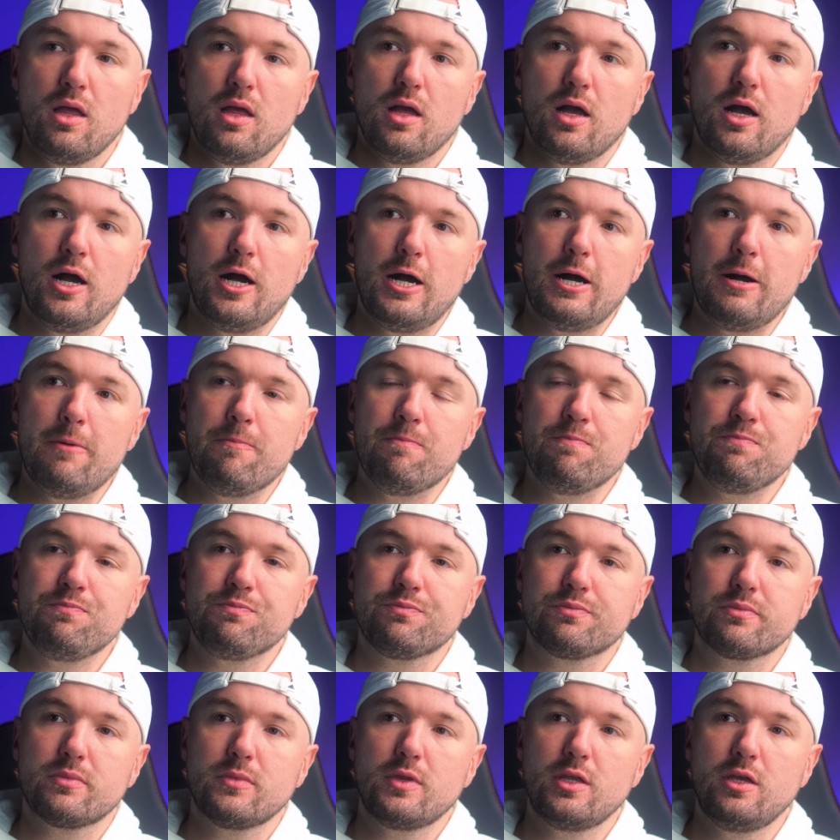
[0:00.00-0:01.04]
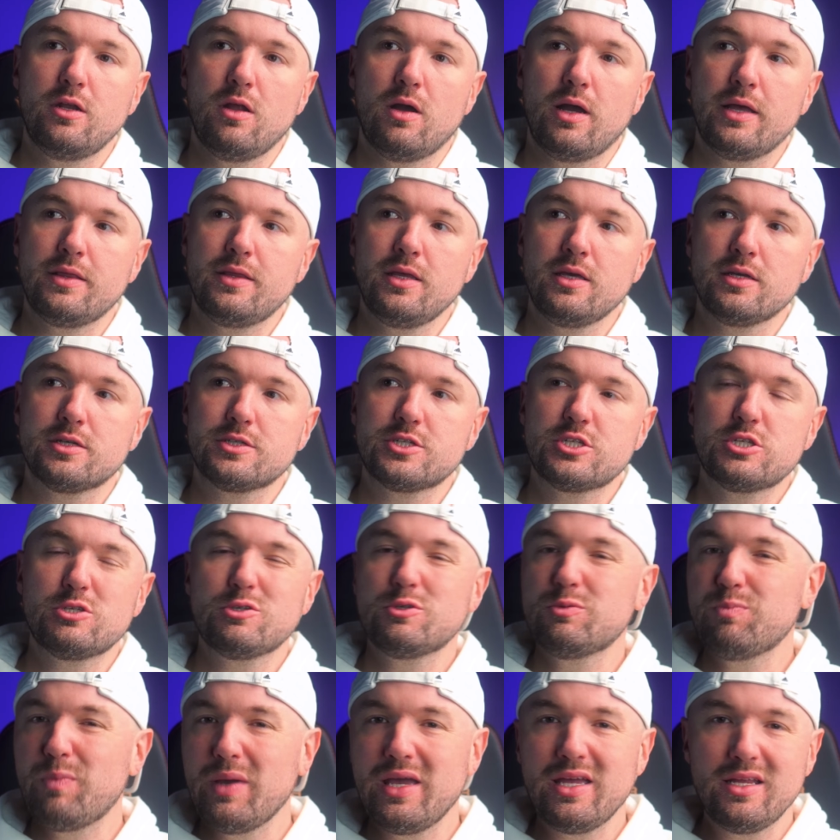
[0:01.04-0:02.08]
You know, I think
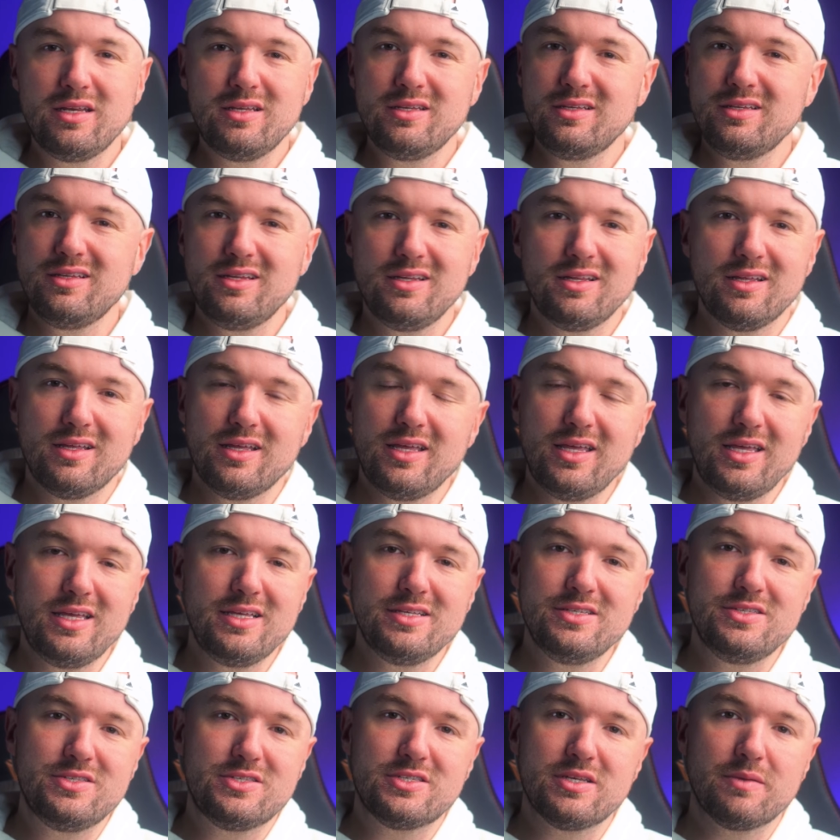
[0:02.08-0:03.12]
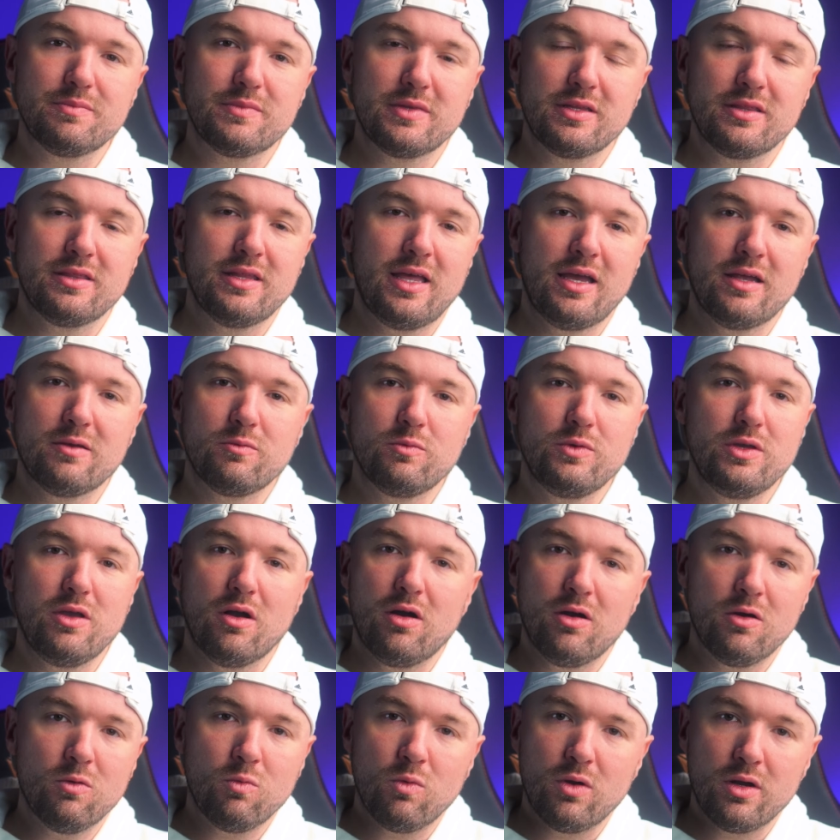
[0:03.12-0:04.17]
spin is something that we
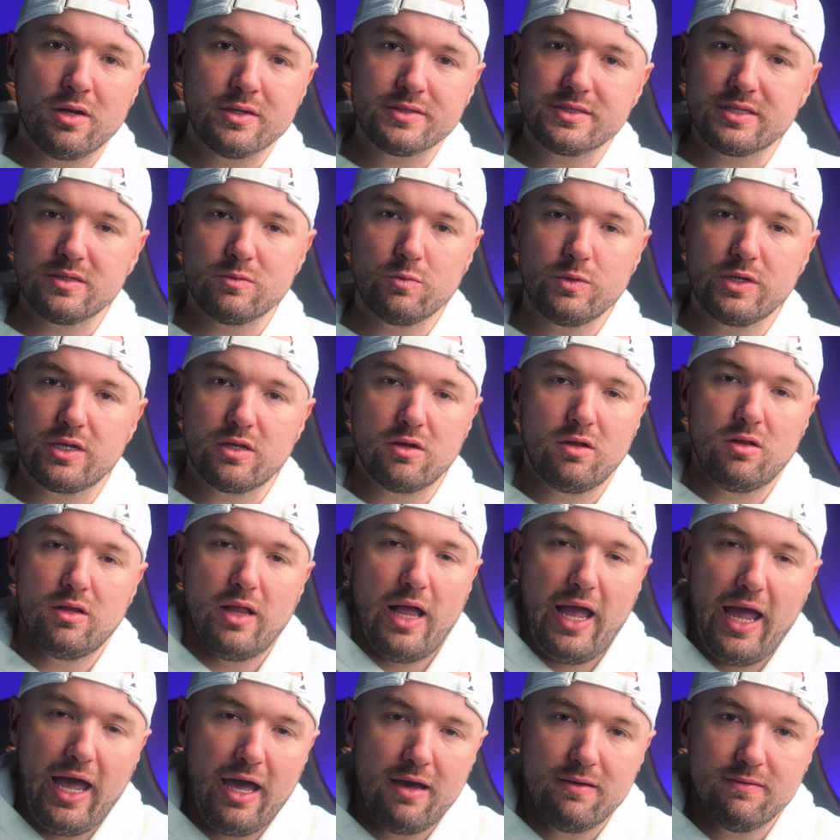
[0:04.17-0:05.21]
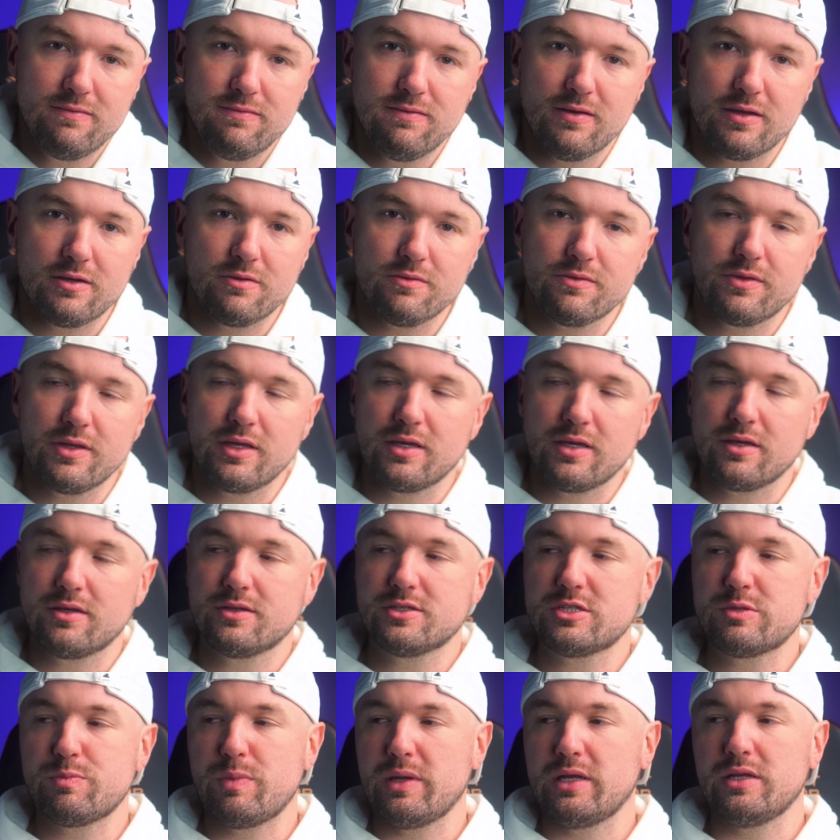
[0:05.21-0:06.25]
all want and we can all have. I don't think
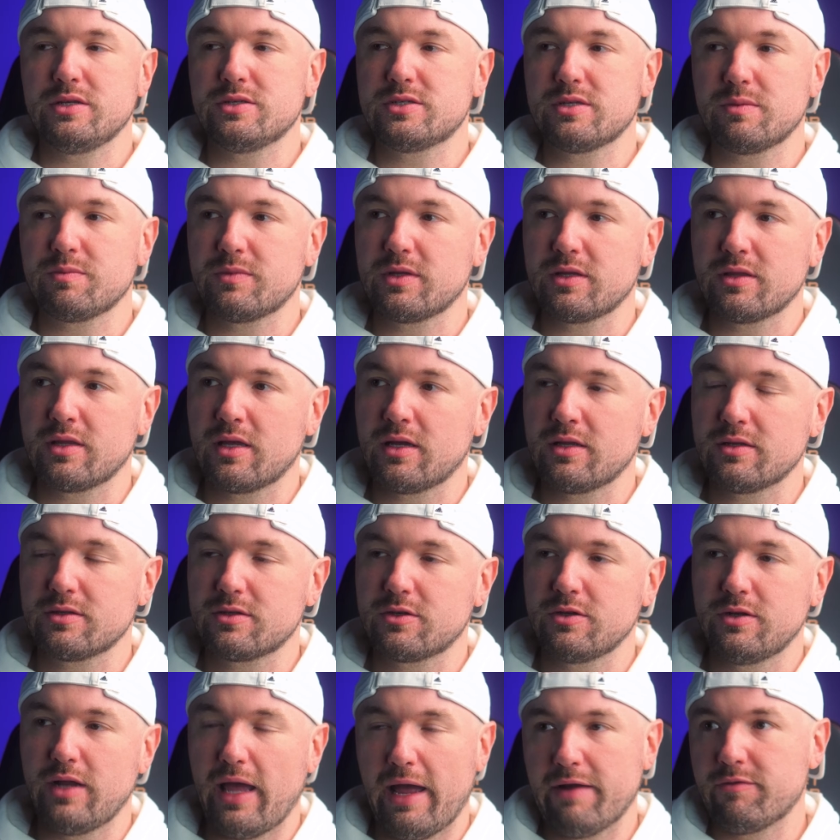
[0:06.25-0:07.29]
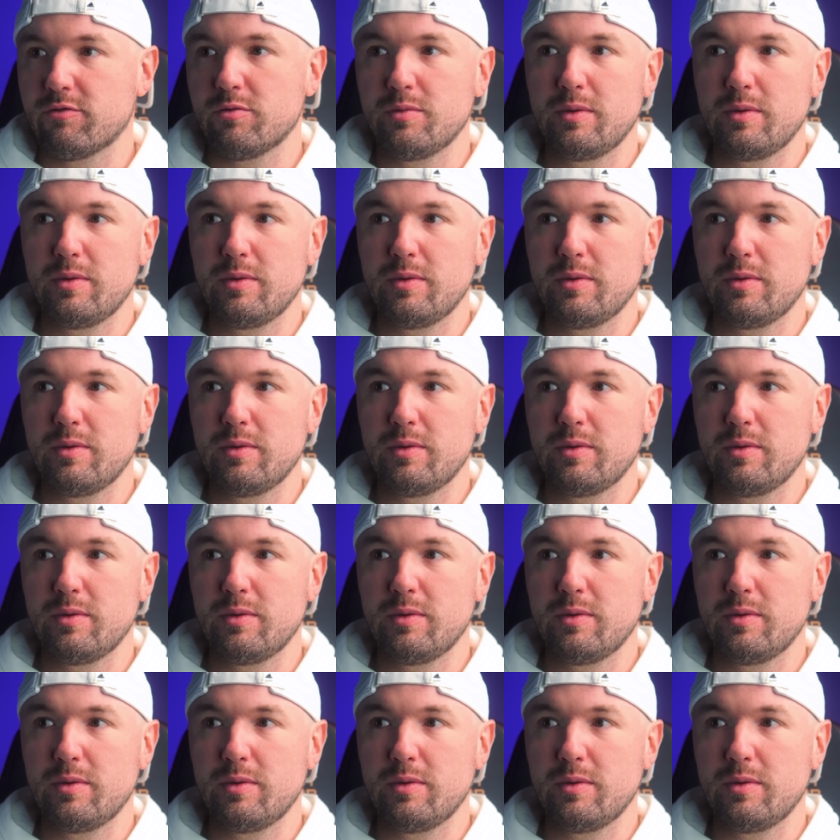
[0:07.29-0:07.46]
spin is something that could ever